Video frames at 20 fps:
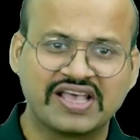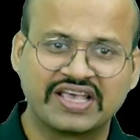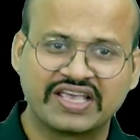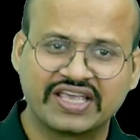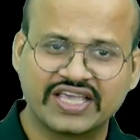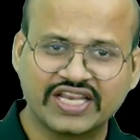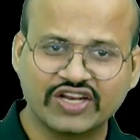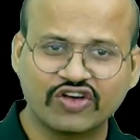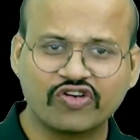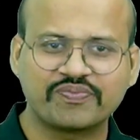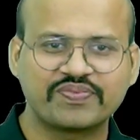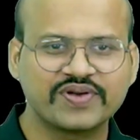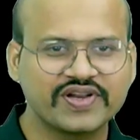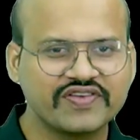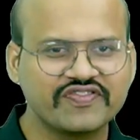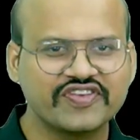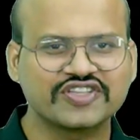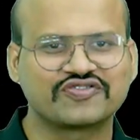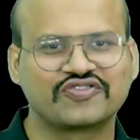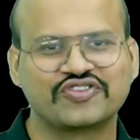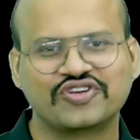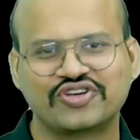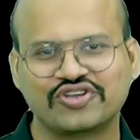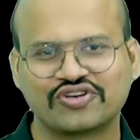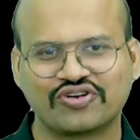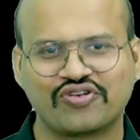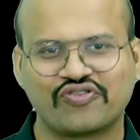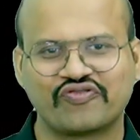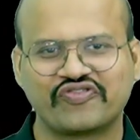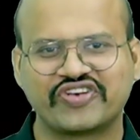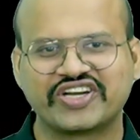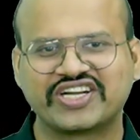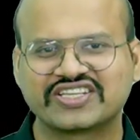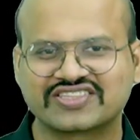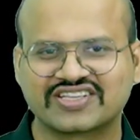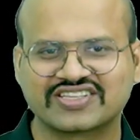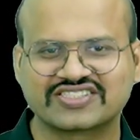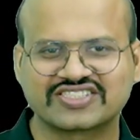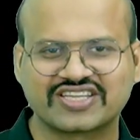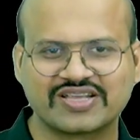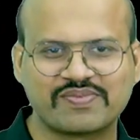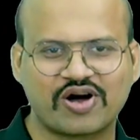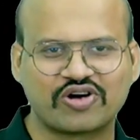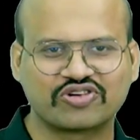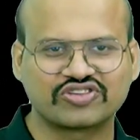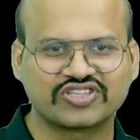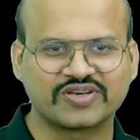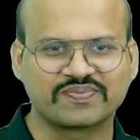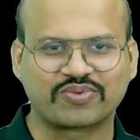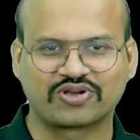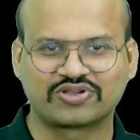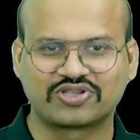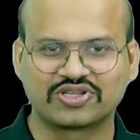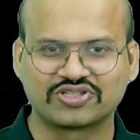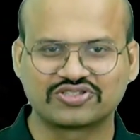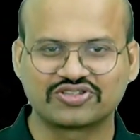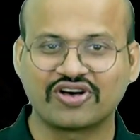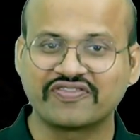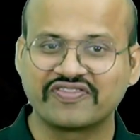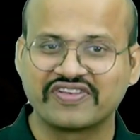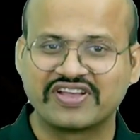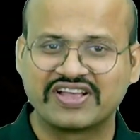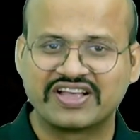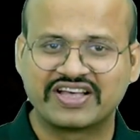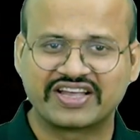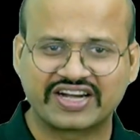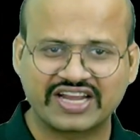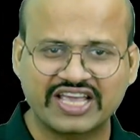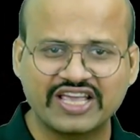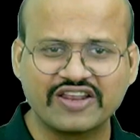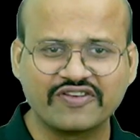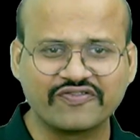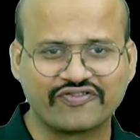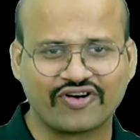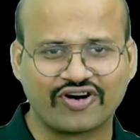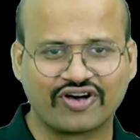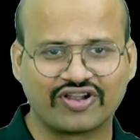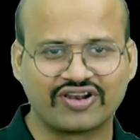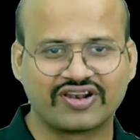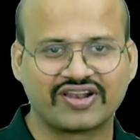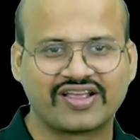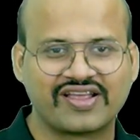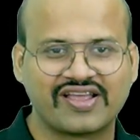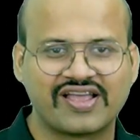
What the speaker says: In our previous video, we discussed about the process of rainfall,